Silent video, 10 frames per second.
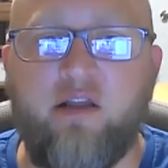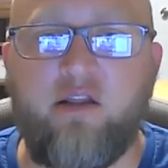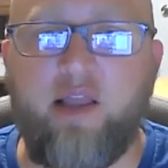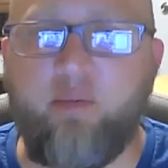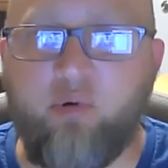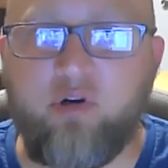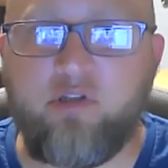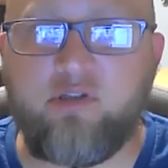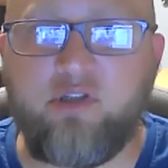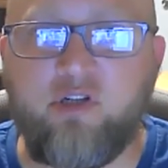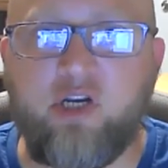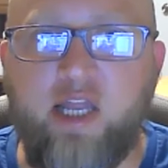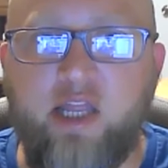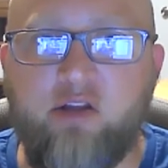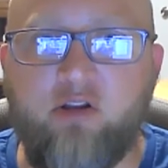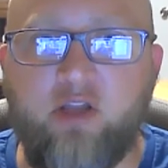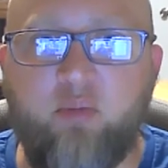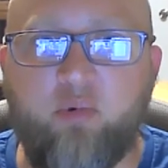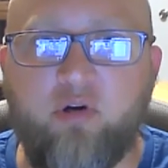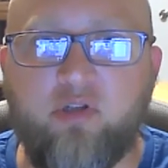lepers, you're going to heal
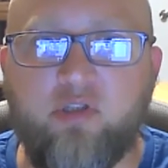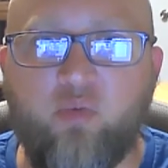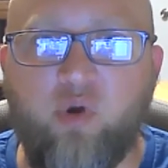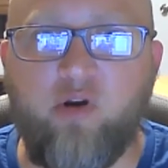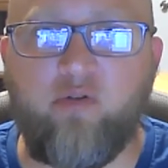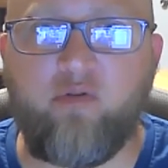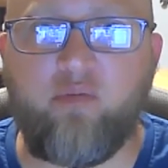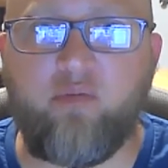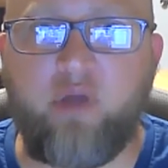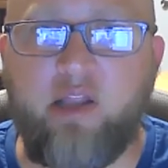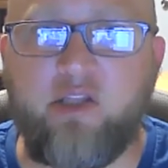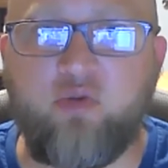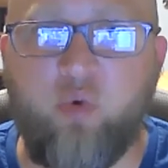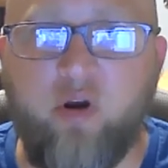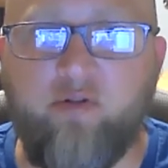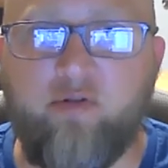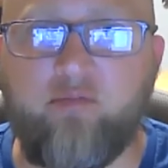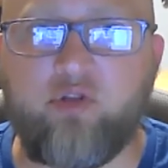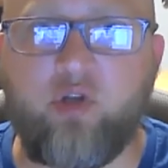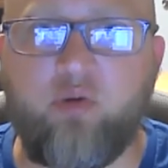lepers, and one of them, at least one of them,
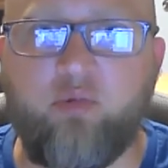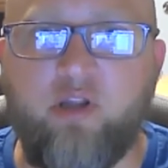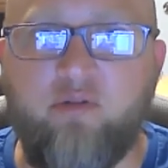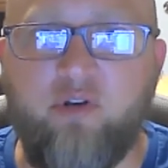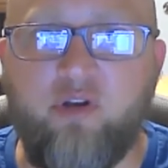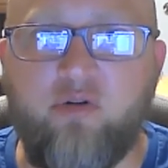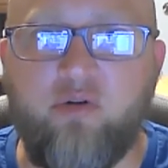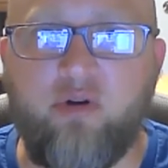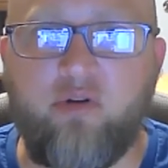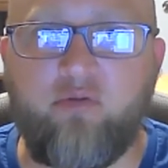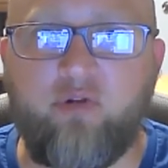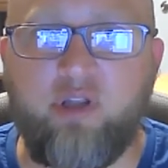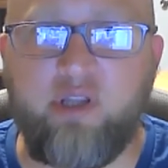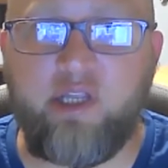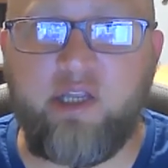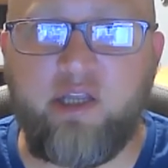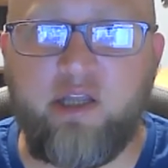is going to believe in you, really?